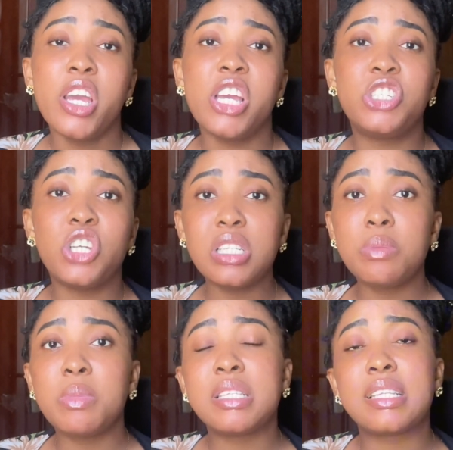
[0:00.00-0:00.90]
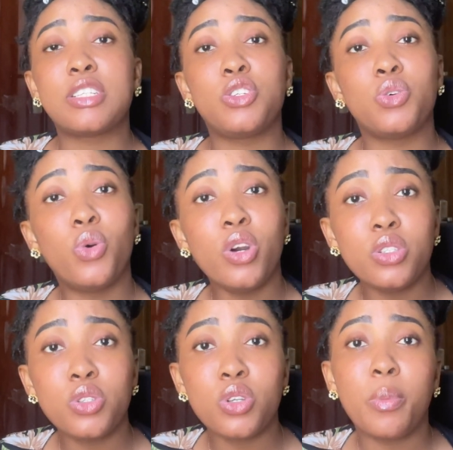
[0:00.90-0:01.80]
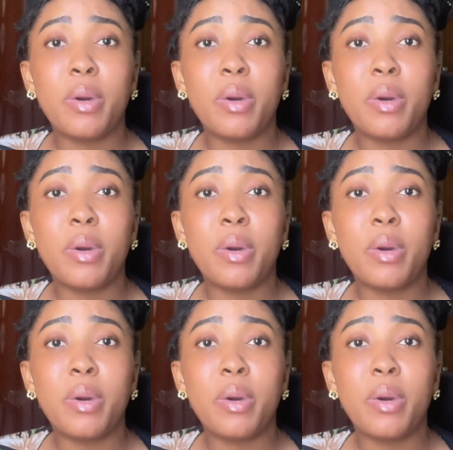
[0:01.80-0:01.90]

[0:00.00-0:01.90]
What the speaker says: It just means that you go into your